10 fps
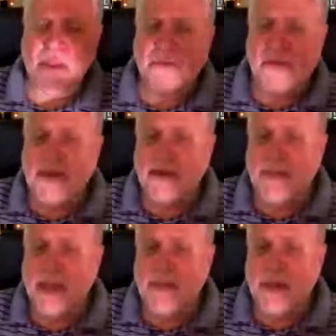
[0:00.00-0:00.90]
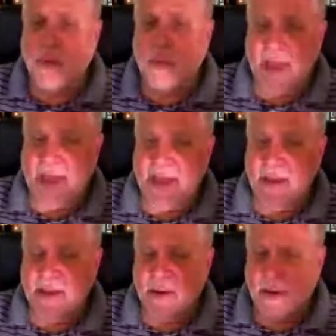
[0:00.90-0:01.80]
this may be a
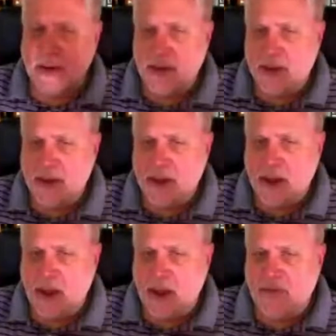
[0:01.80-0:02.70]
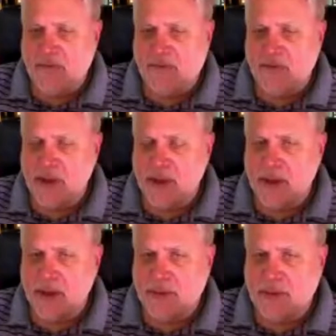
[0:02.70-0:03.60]
way of
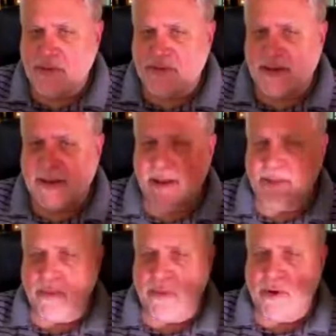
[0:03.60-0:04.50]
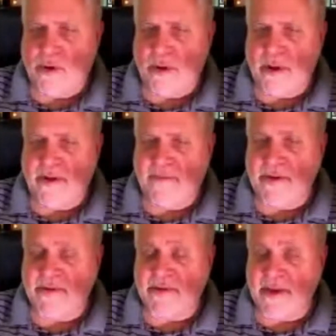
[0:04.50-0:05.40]
loosening up more of
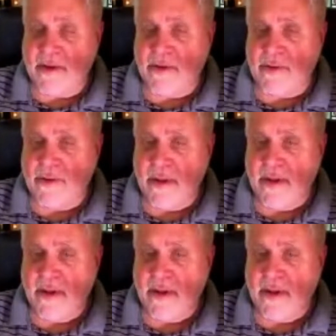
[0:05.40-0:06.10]
the single